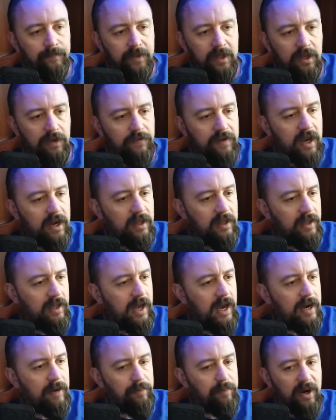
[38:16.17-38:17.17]
you've got a
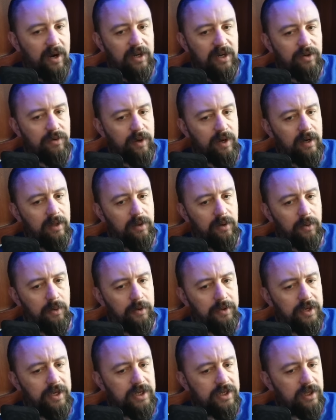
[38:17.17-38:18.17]
lot of brain drain in the
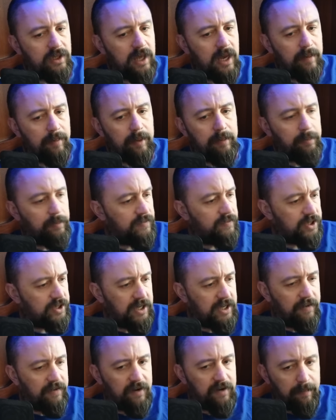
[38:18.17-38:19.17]
Northeast. A lot of people have just
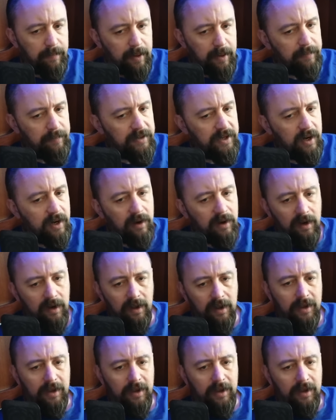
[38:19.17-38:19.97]
given up up there.